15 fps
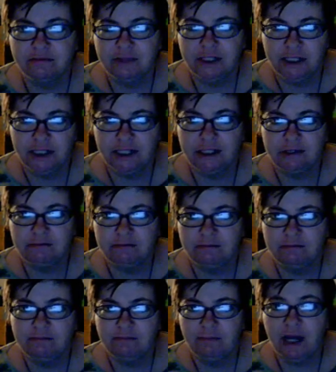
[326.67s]
And end up
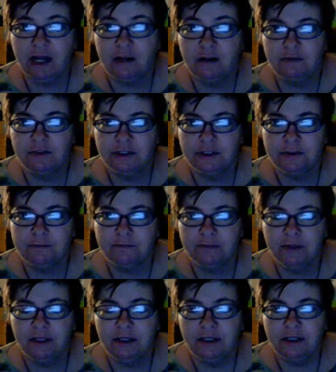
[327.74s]
back over there.
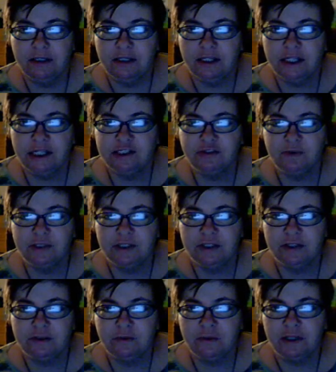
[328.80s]
You guys
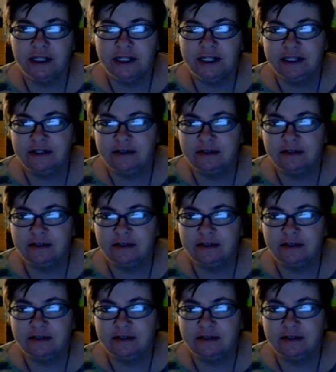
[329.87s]
wonder why